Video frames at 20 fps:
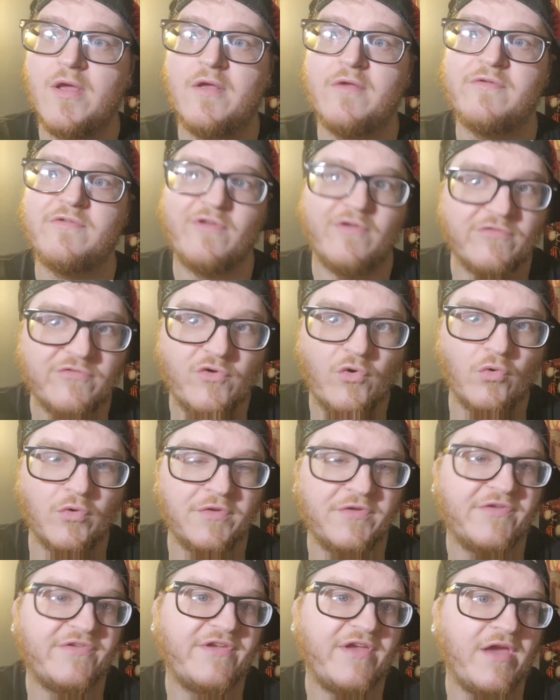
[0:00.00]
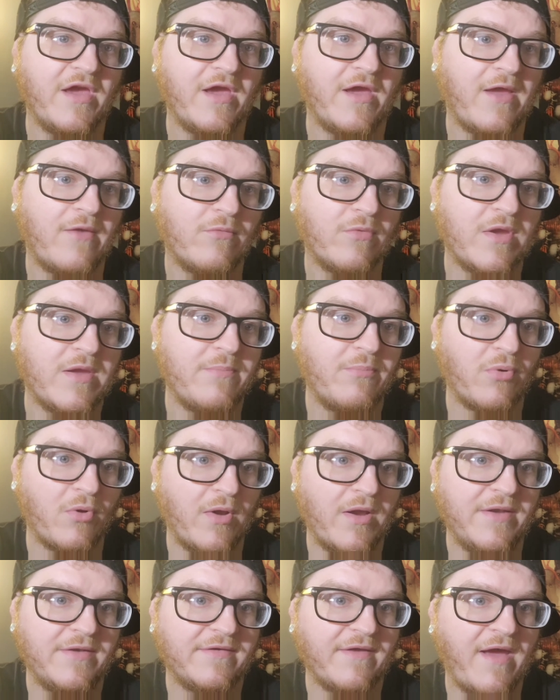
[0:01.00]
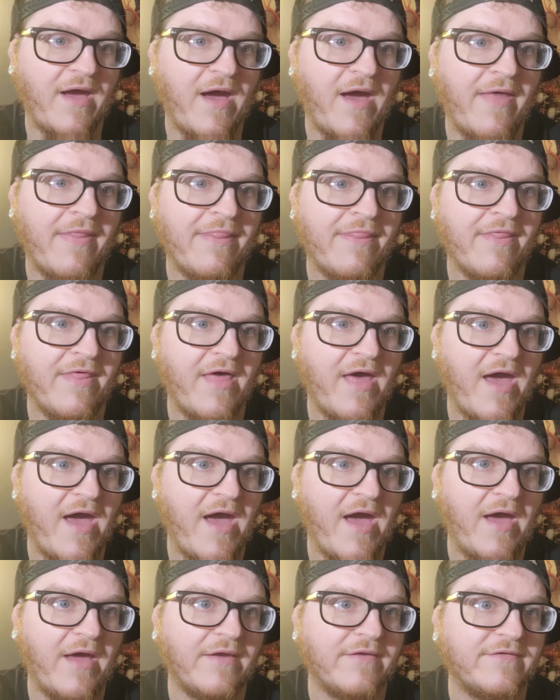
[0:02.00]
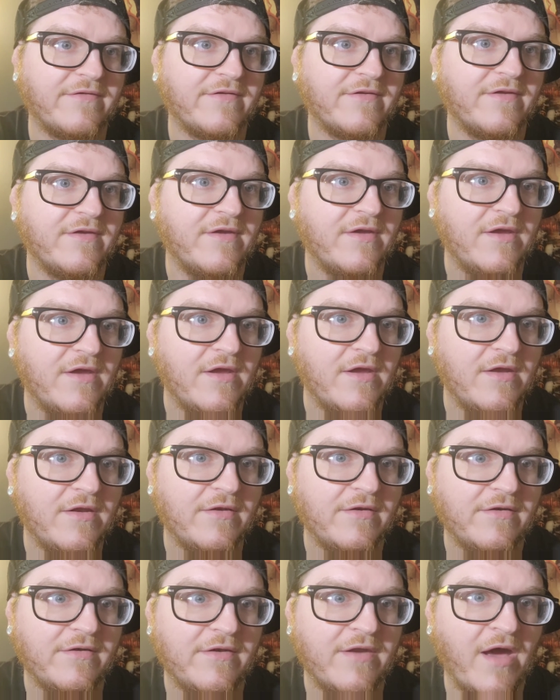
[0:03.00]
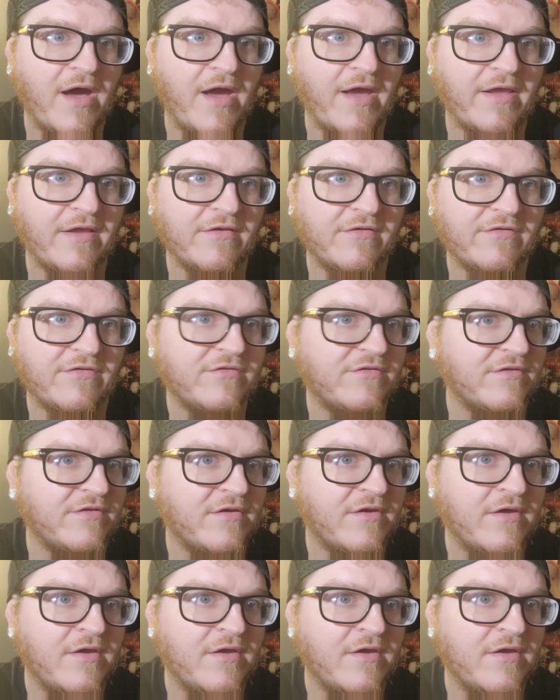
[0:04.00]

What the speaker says: So it's cool to see a reprint on that. Nice.